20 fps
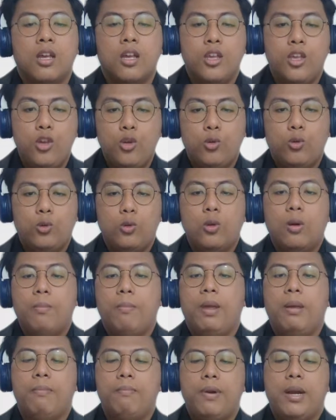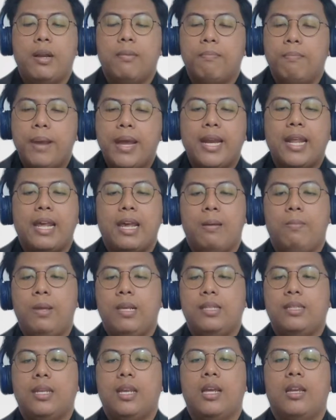You may break bad
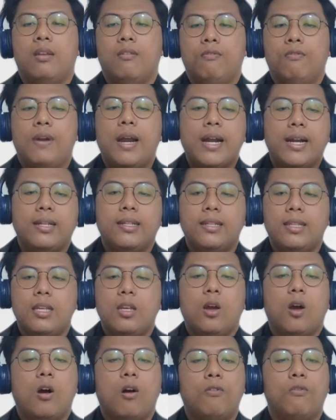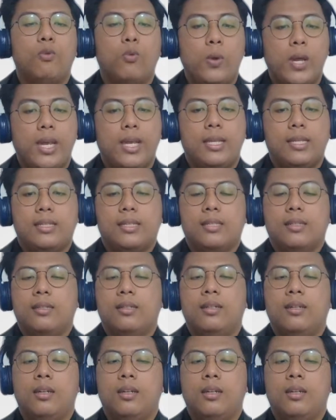habits in a variety of ways.